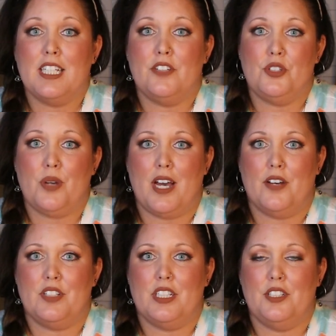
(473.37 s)
if you
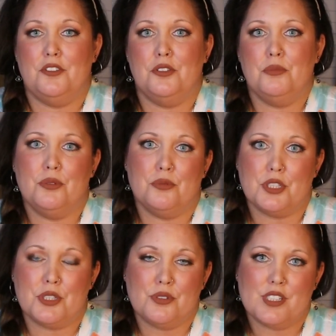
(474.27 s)
have any new moon
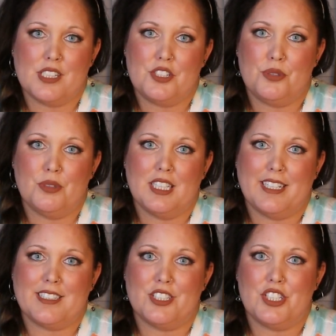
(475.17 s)
rituals that you would
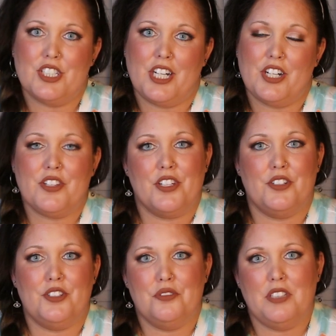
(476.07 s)
like to share that
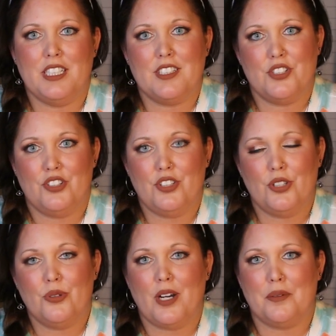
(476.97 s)
are unique to you,